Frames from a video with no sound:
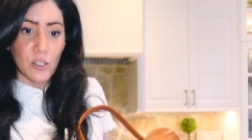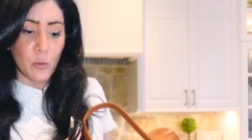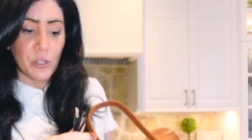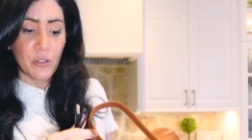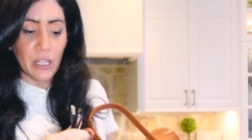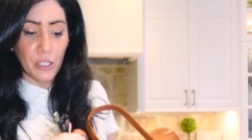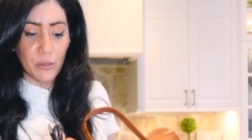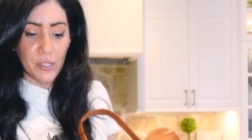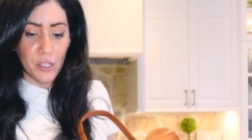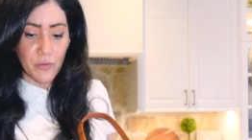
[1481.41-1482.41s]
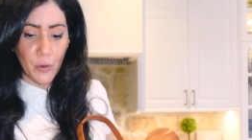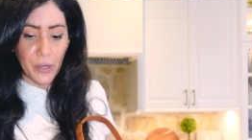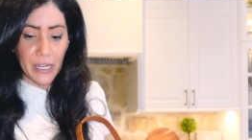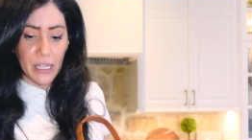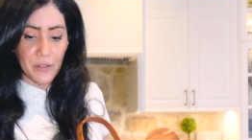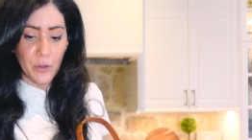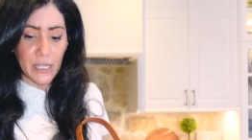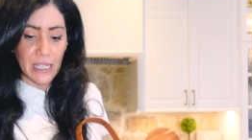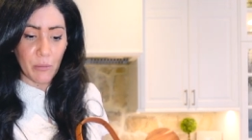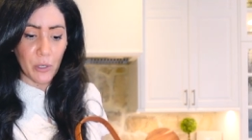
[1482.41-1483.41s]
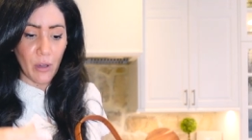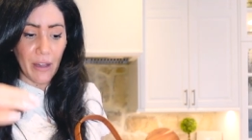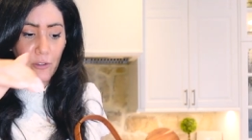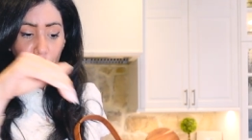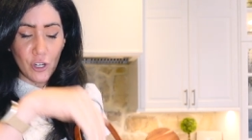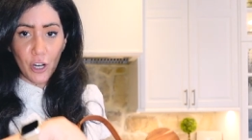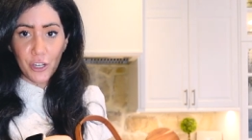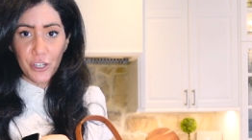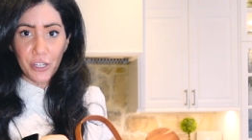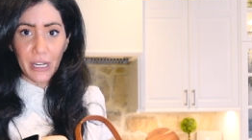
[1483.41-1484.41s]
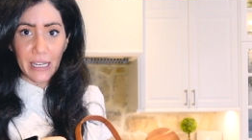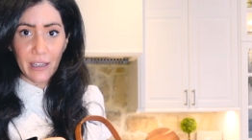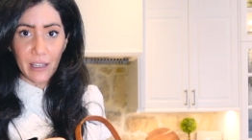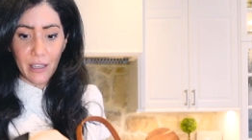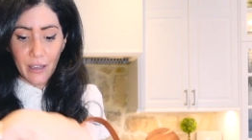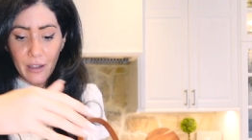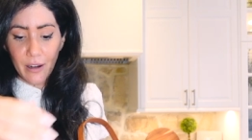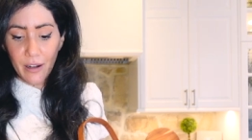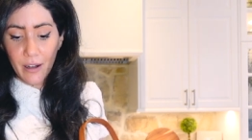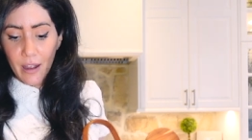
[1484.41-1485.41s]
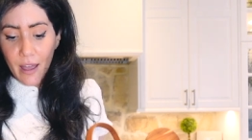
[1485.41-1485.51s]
So what you can use this for is, for example, you have your charger in here,